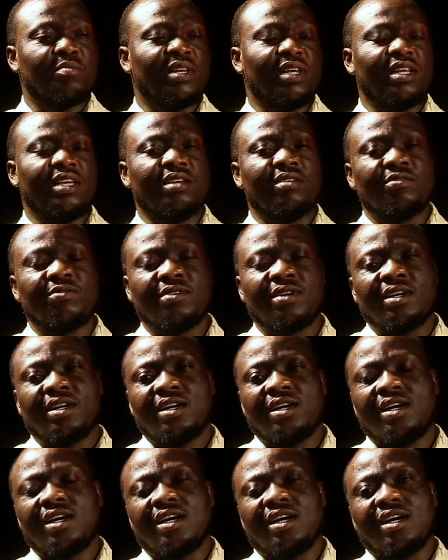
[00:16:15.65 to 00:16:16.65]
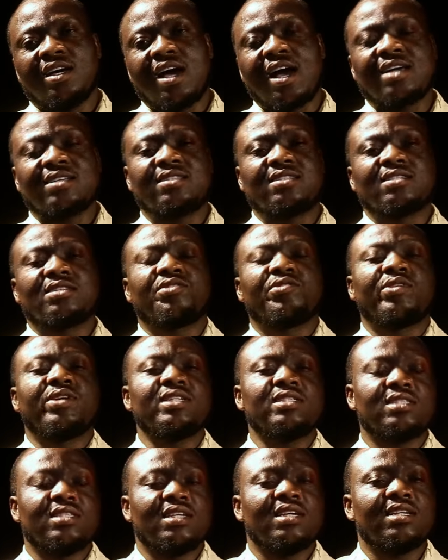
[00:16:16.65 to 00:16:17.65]
believe Uh, as
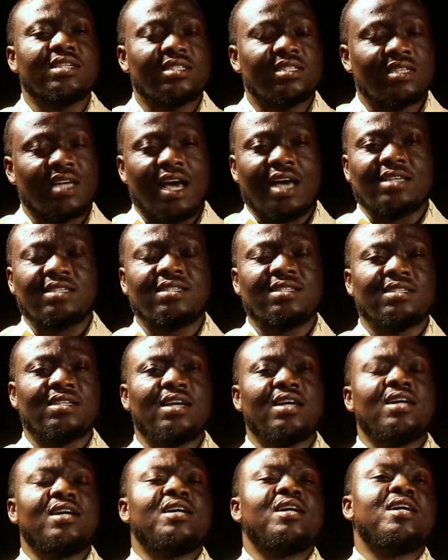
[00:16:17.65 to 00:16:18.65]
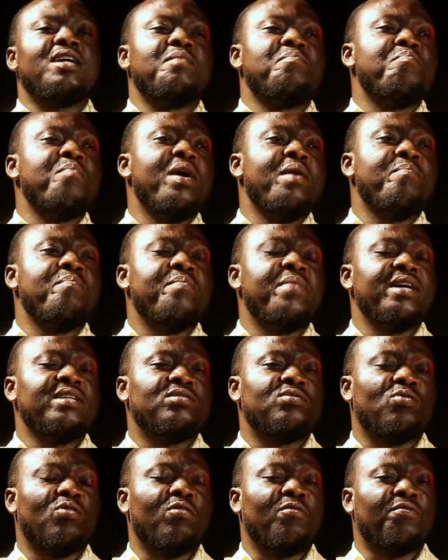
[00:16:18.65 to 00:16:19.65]
Christians, as uh,
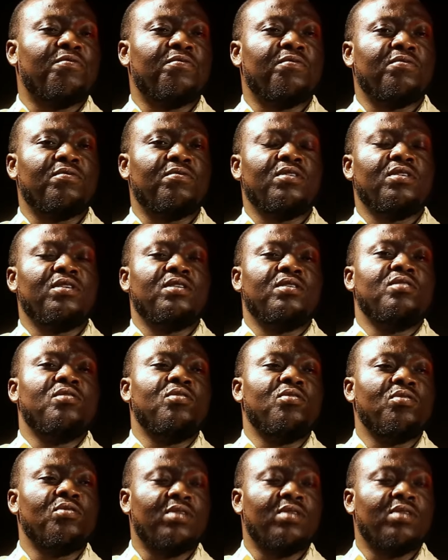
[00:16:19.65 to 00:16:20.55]
members of mm.